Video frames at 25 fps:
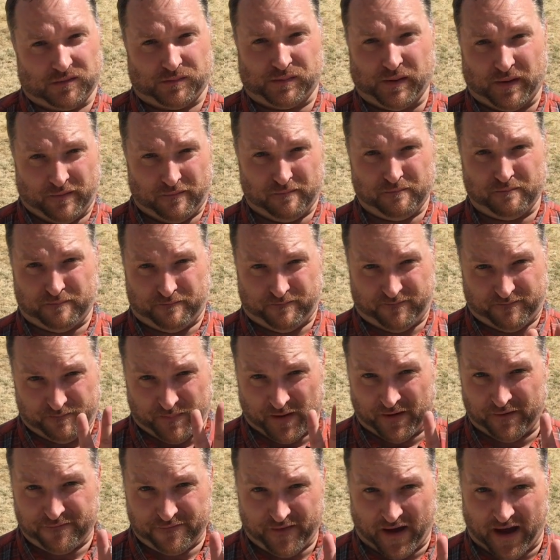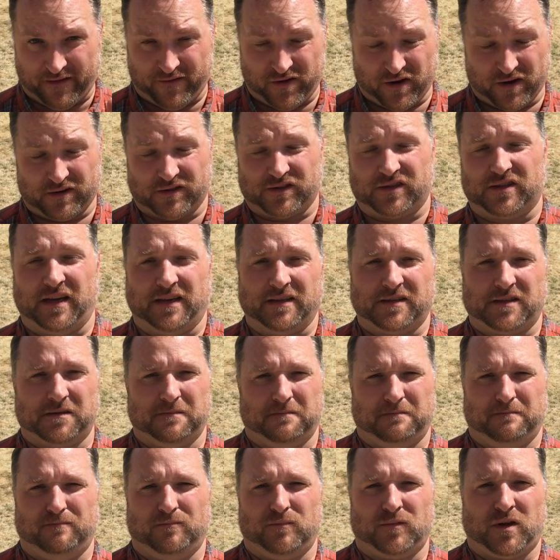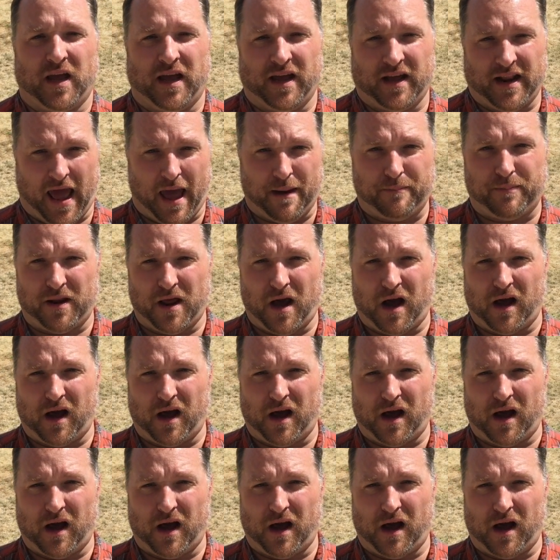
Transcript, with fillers: It's been been five years since. Okay, it happened